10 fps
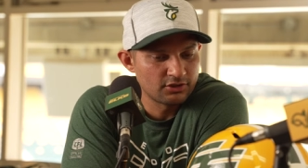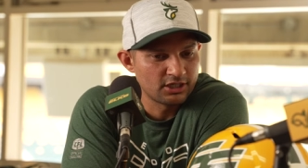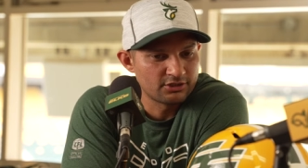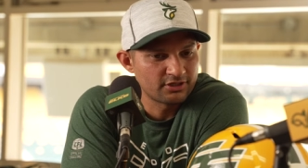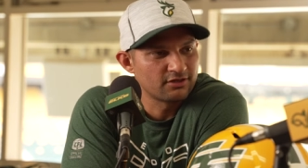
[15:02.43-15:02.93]

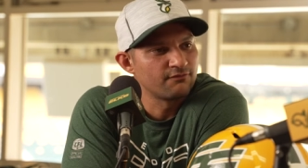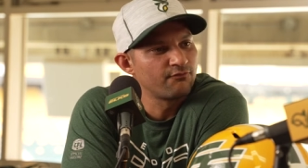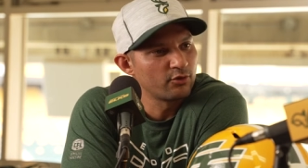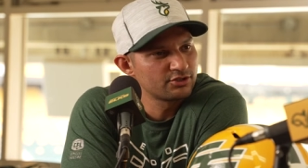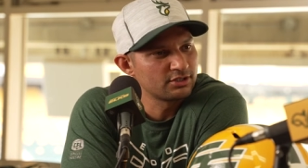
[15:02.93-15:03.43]
contract.
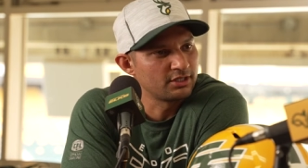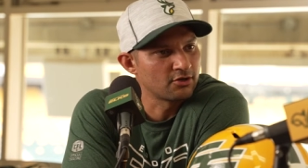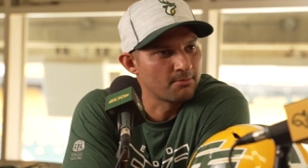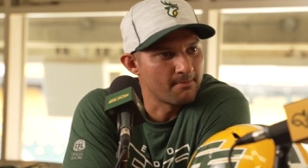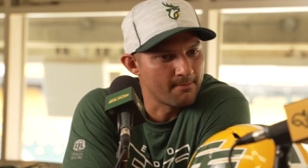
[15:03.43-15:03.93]
Unfortunately,
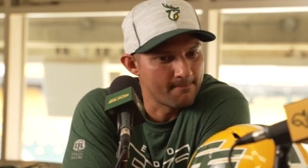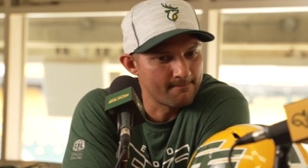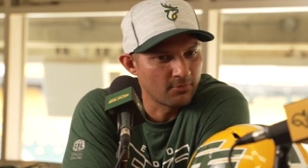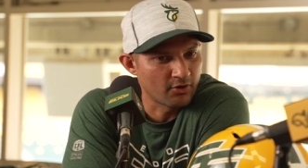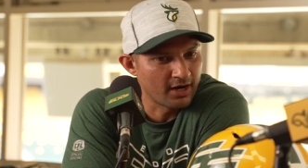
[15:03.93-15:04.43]
her
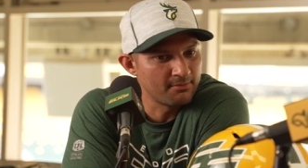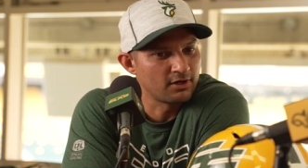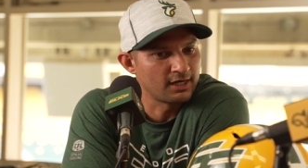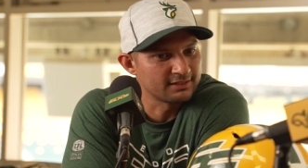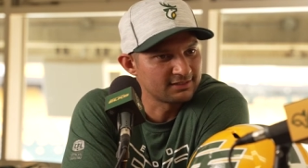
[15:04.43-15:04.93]

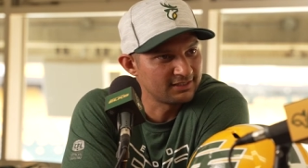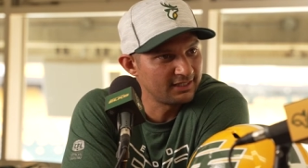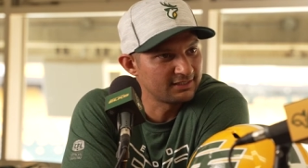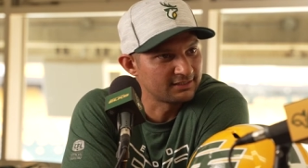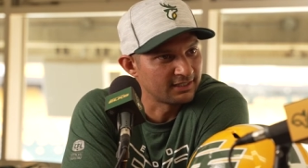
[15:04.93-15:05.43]
grandma got
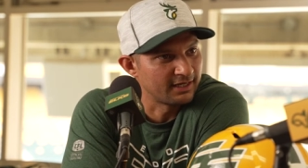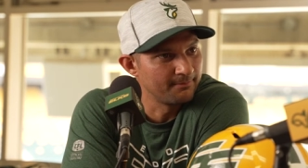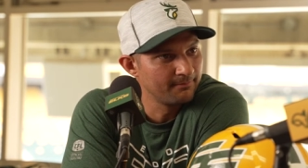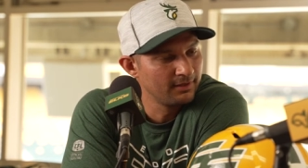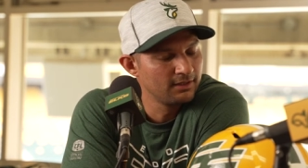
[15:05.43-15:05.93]
sick at the
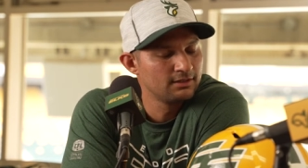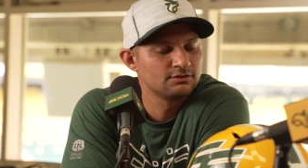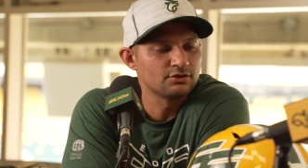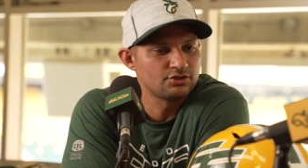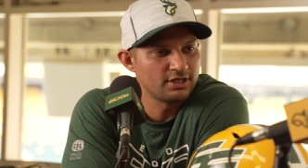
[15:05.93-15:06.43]
time,
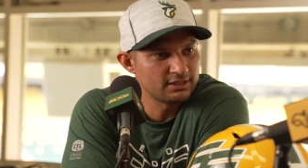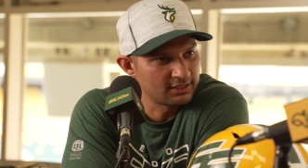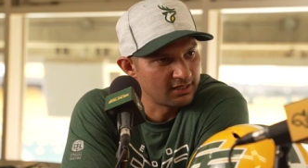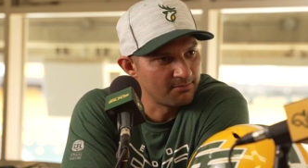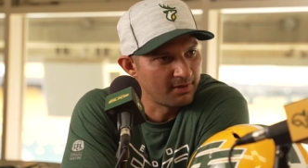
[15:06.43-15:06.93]
so she had
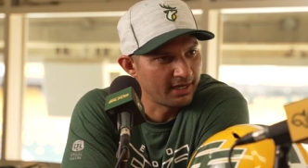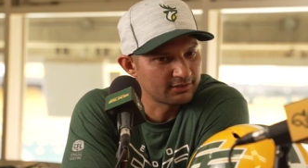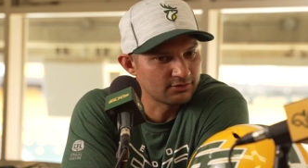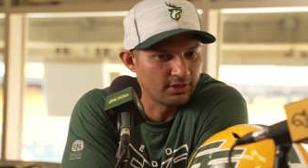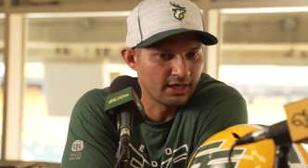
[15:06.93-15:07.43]
to come
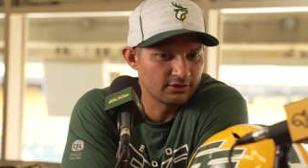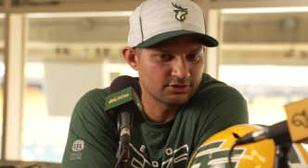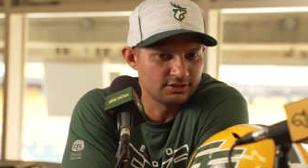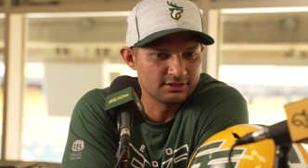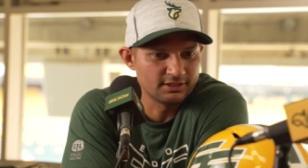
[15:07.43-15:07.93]
back. So now
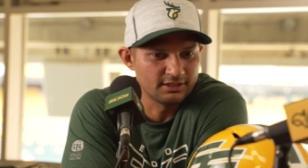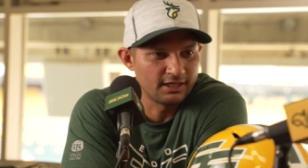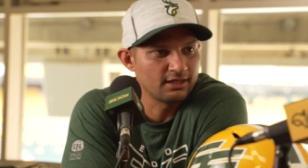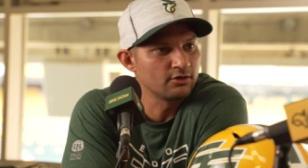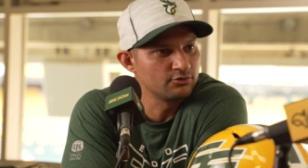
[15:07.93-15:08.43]
she's a
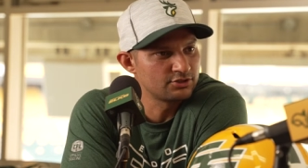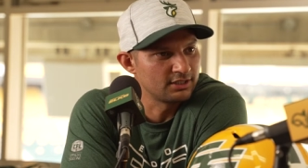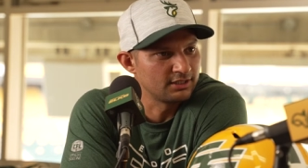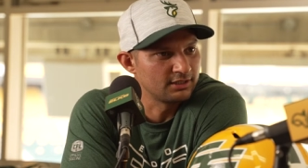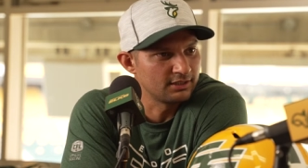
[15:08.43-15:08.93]
head coach
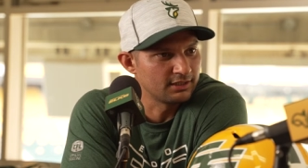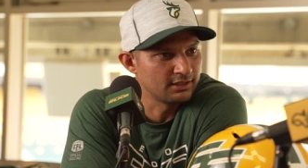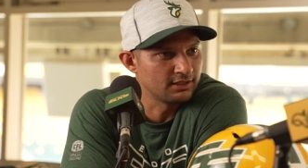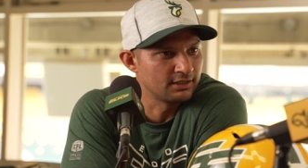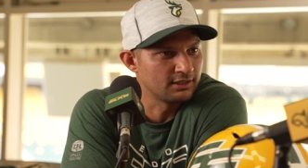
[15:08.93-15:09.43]
at a
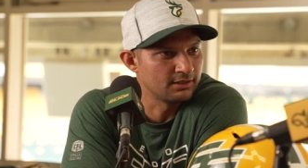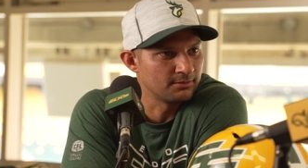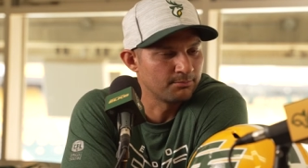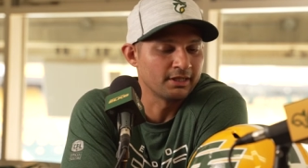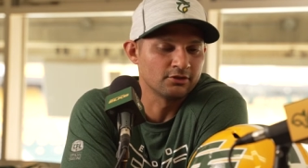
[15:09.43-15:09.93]

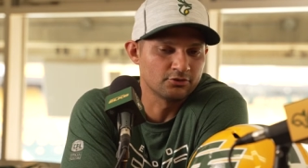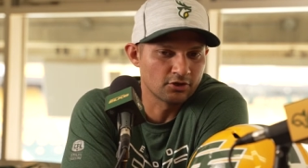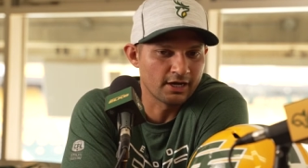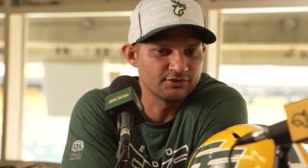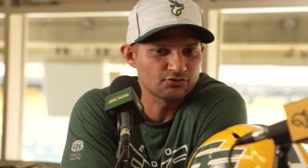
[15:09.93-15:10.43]

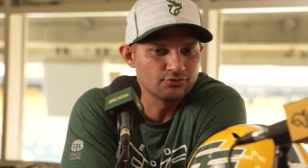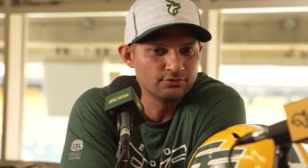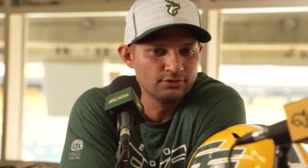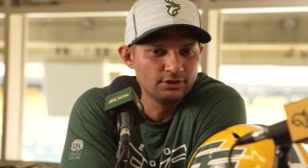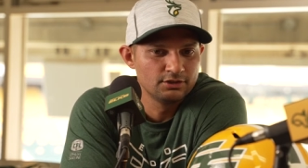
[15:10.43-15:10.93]
Paladura High
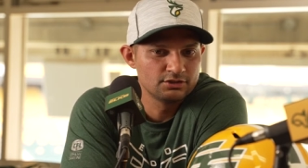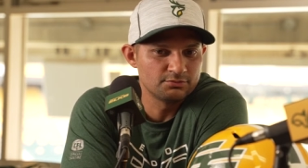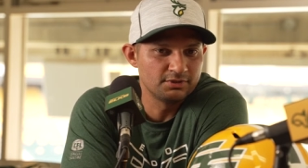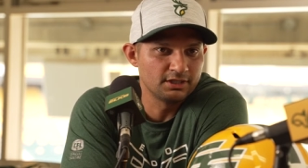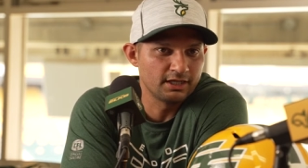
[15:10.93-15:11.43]
School.
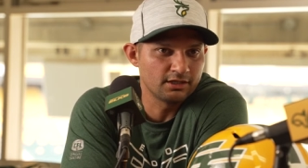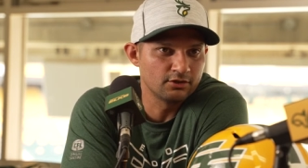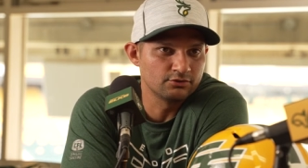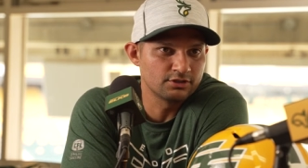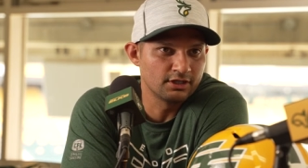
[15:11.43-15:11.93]
She's been the head
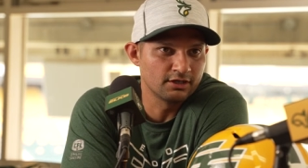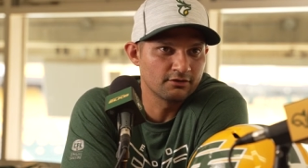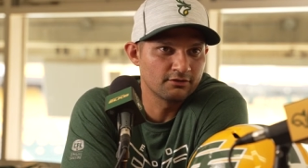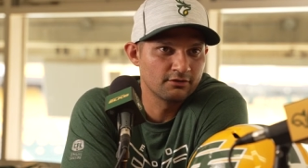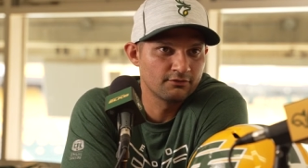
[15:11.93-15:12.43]
coach
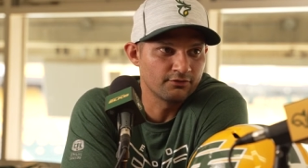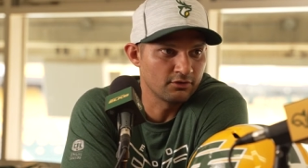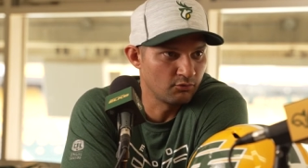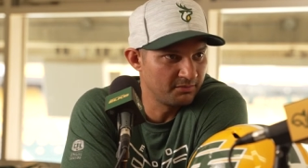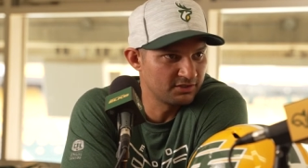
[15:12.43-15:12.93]
there for
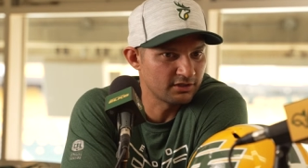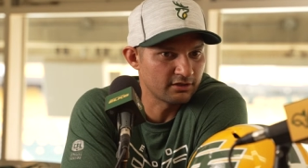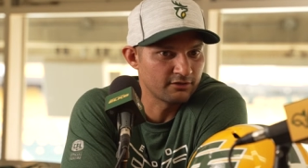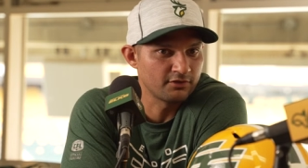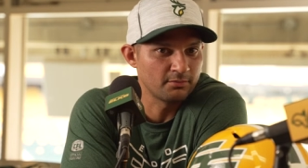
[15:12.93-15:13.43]
the women's
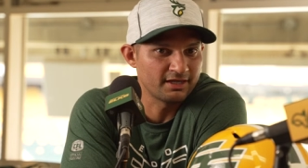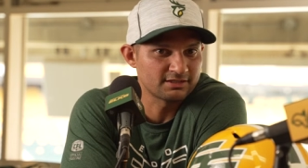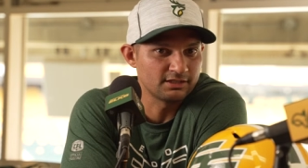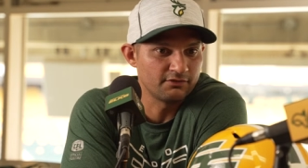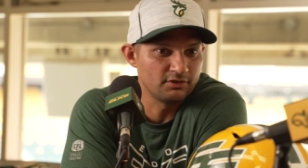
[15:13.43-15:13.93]
soccer for the
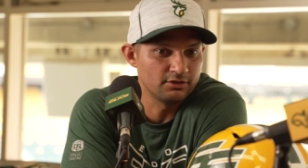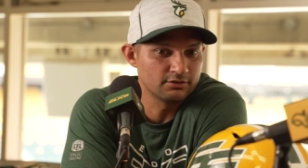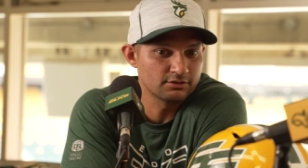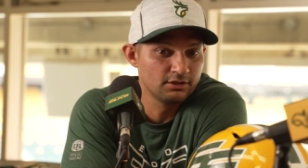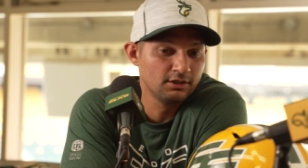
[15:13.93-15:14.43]
past 11
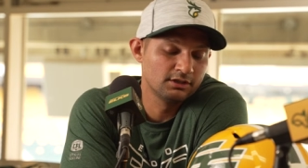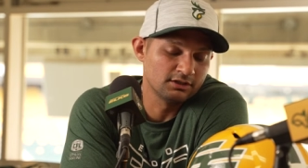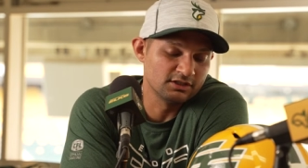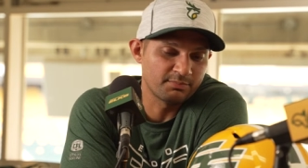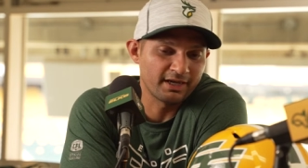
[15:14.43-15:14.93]
years.
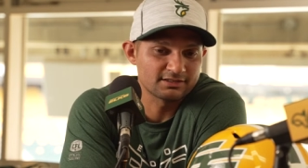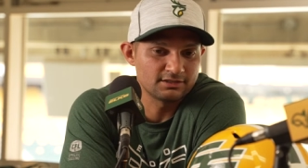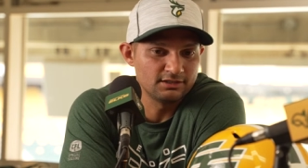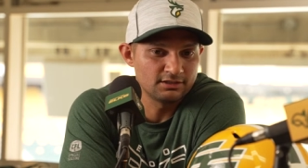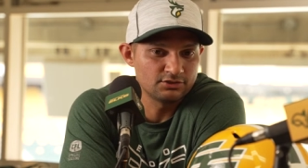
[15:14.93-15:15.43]
This past
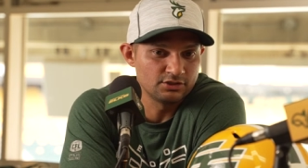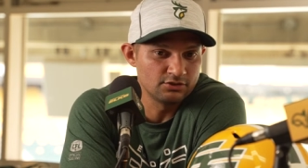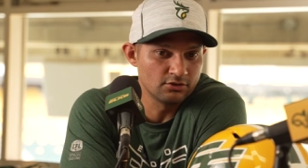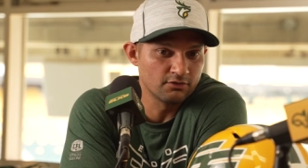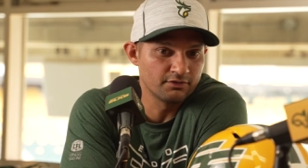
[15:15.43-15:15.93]
season, she
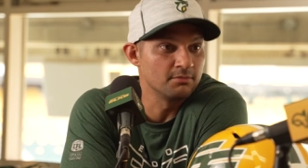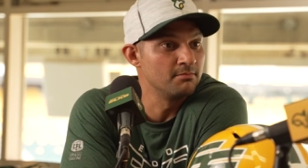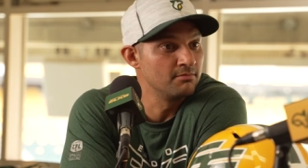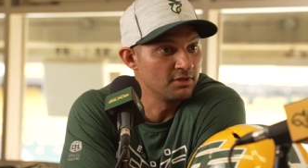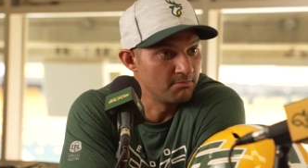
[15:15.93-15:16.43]
took over the
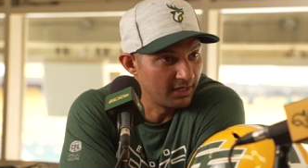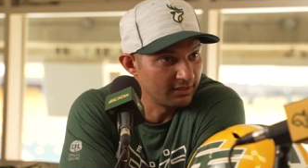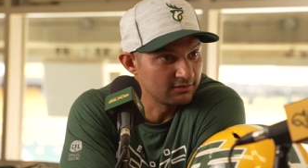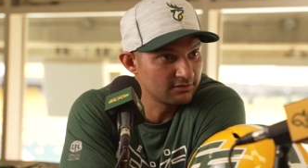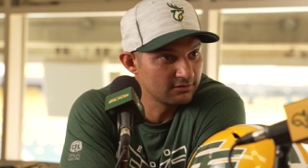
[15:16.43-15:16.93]

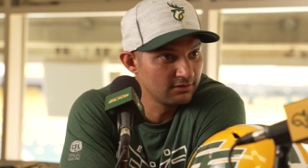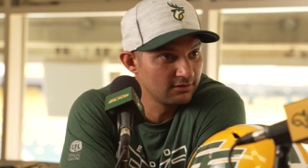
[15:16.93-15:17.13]
men's